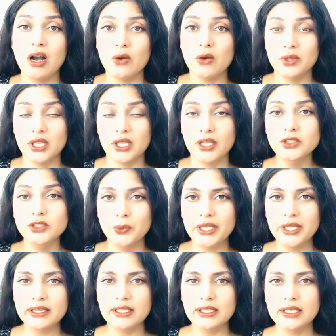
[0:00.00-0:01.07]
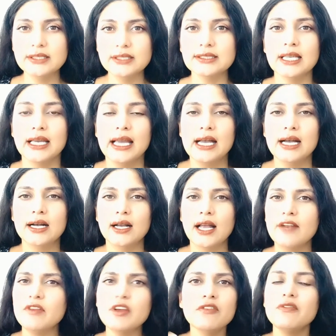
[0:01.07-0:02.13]
we are out there doing things uh,
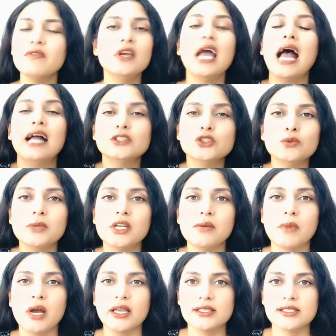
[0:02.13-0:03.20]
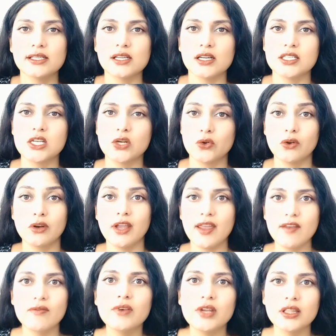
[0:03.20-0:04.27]
and we have, we had to minimize and cut down on
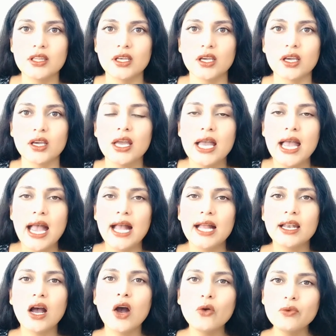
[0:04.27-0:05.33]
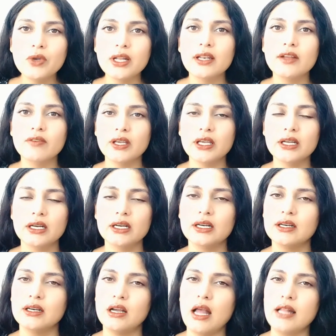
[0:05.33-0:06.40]
everything and how we are living
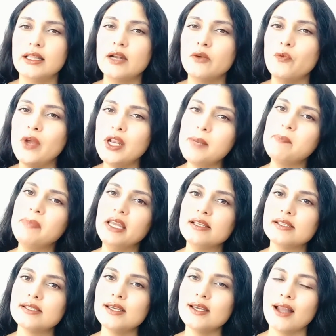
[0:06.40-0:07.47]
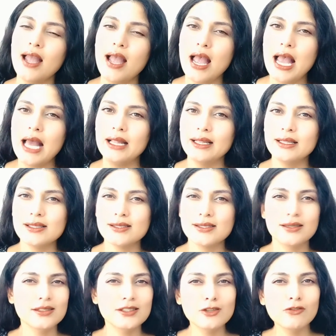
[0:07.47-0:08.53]
uh, at that very basic and
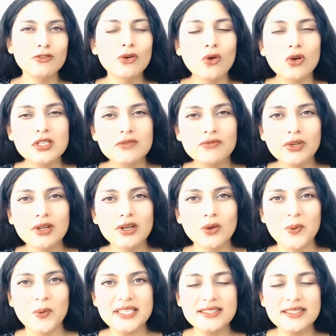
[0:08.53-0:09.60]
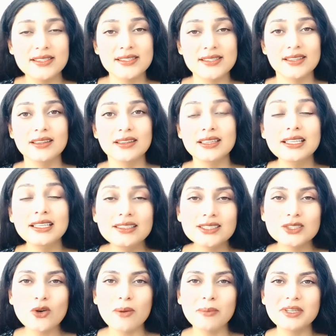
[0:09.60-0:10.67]
certain philosophical questions in
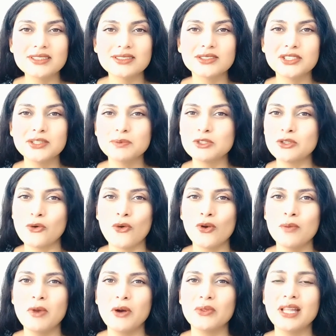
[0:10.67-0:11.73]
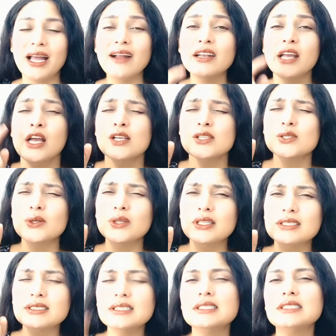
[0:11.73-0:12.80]
these comic strips are all about that so
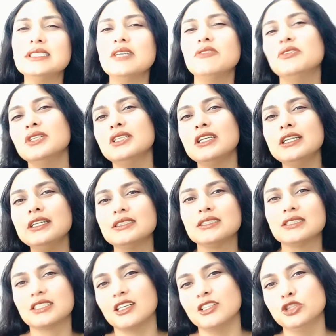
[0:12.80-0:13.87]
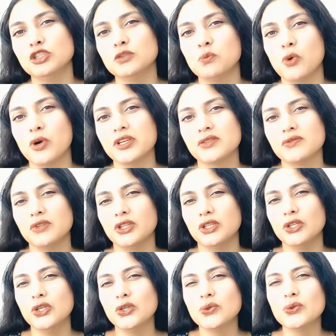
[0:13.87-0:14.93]
this is definitely a discussion point
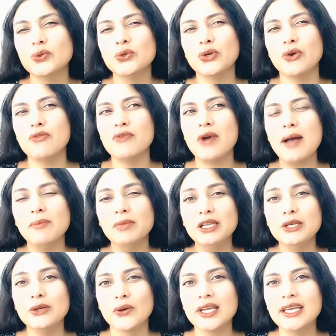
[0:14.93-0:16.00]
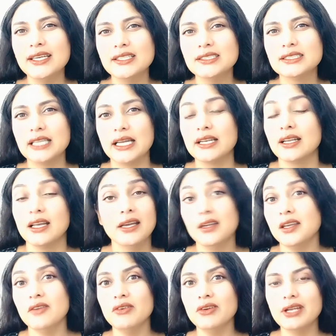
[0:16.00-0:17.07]
with you your family your kids and
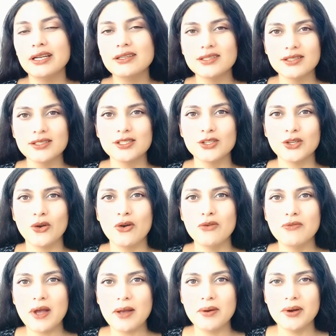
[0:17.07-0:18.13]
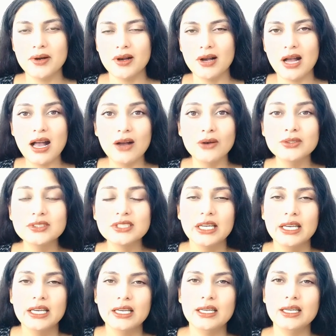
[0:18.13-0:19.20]
even elders in your fam- uh, house
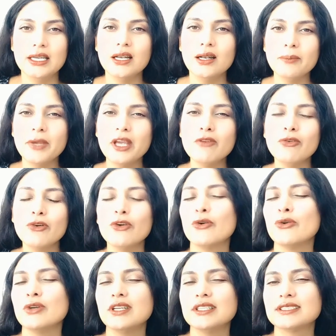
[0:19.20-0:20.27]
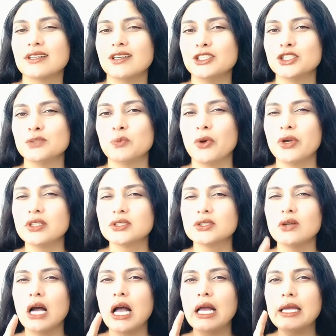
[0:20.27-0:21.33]
uh, it'll make for a good discussion point
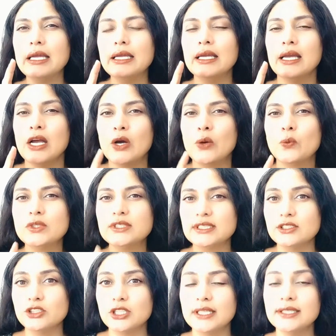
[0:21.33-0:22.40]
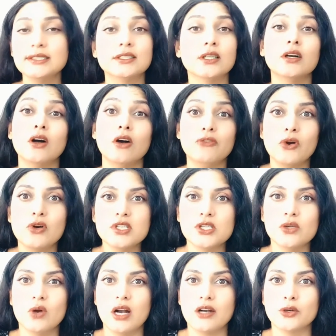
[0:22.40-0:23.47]
so I would suggest uh, of
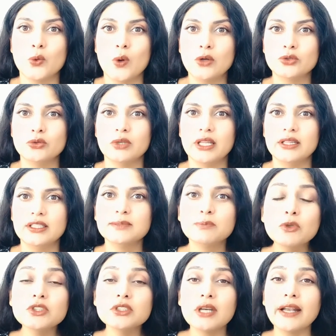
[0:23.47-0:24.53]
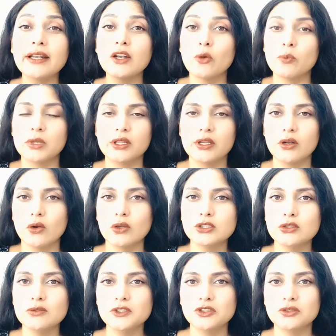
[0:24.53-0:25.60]
course you can't go out to get these books right now but there are
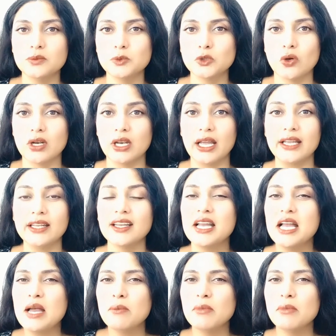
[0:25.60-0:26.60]
lots of strips online